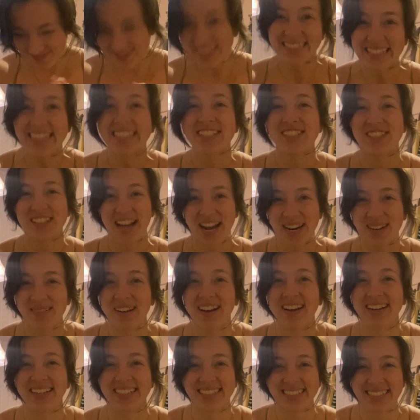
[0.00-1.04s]
Let's chat
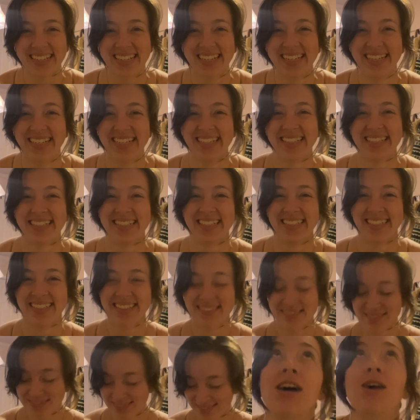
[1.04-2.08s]
about it.
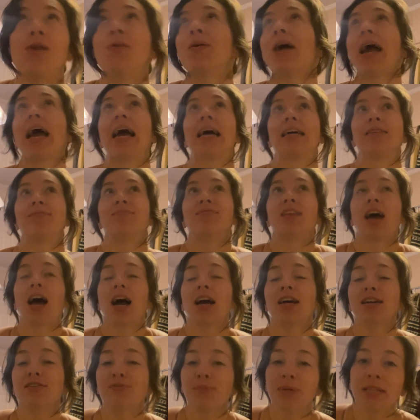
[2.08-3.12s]
Okay,
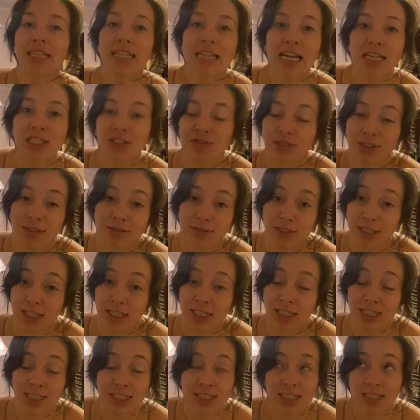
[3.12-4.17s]
I've been in Asheville
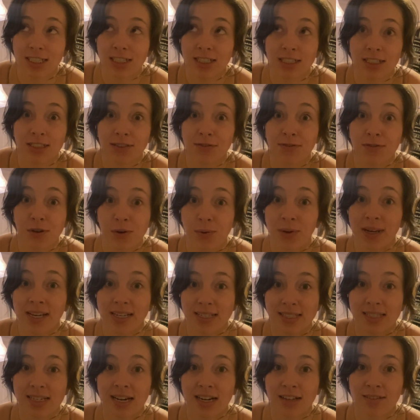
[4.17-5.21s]
for a few
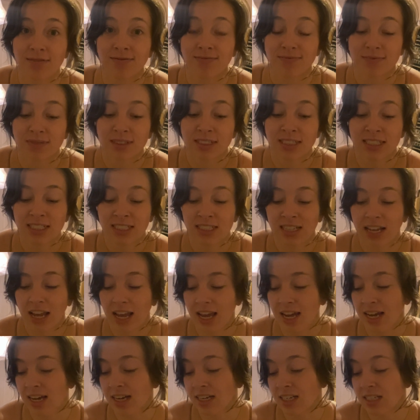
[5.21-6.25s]
weeks now.
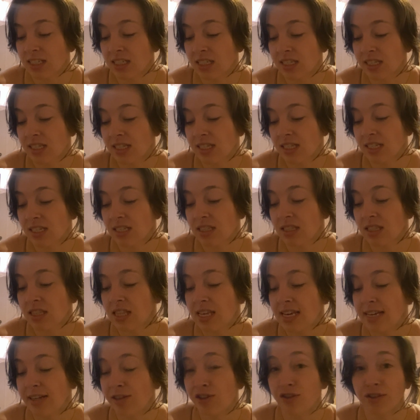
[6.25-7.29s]
And
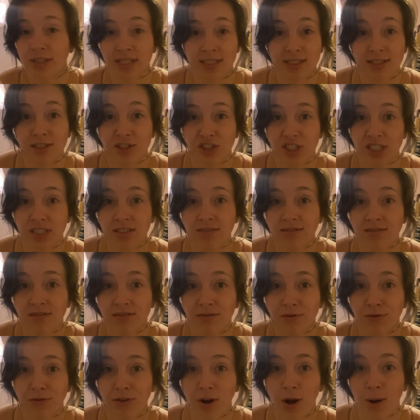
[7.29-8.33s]
the transition
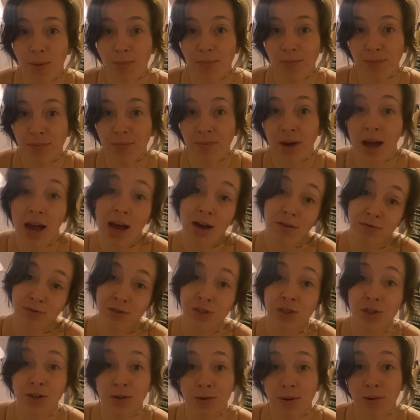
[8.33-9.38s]
from
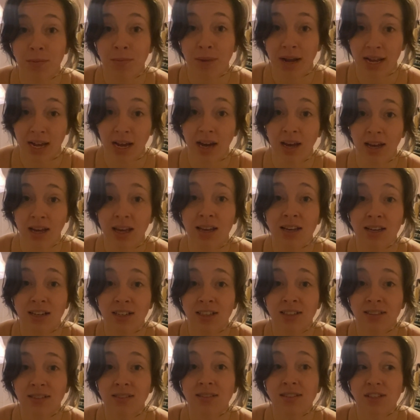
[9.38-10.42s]
after my hike
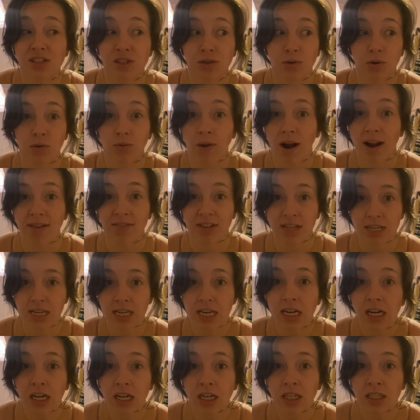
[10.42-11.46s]
to arriving
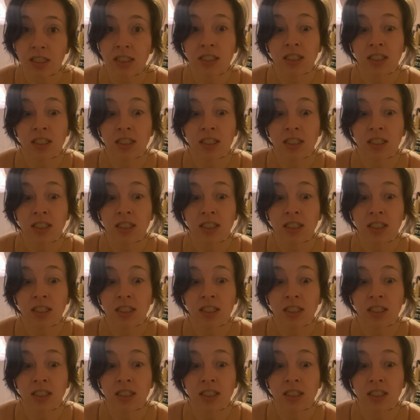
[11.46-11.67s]
here